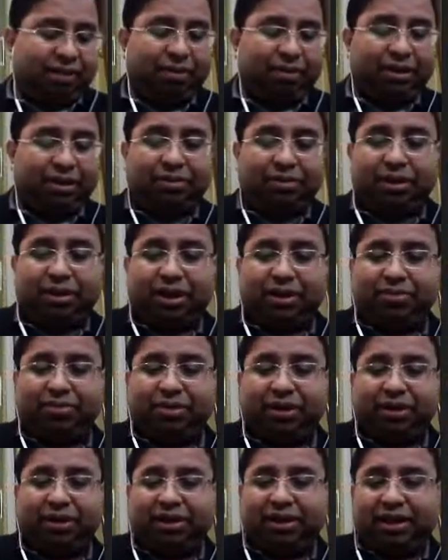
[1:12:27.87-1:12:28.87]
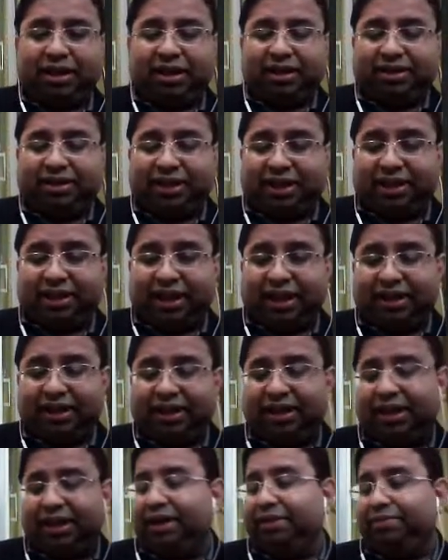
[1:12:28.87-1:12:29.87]
Supply chain management in the Chennai,
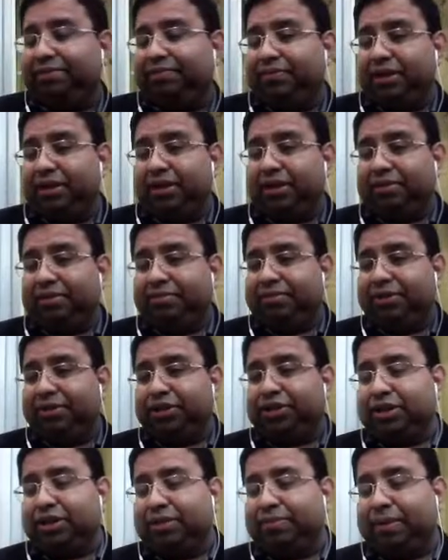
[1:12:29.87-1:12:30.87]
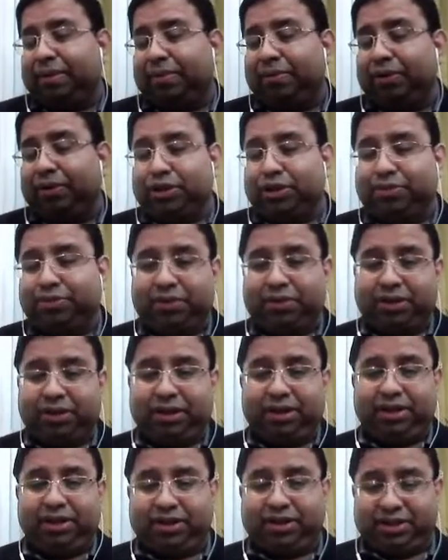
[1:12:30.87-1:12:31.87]
India, based on the public
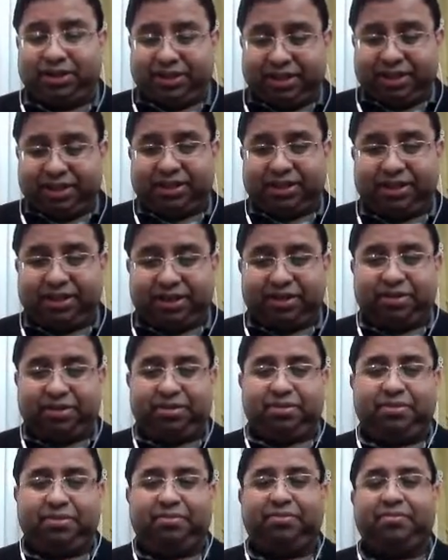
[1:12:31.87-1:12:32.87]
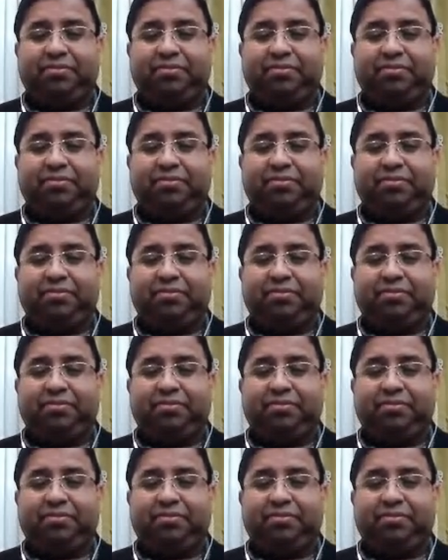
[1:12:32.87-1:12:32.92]
hospital. You can see this in it.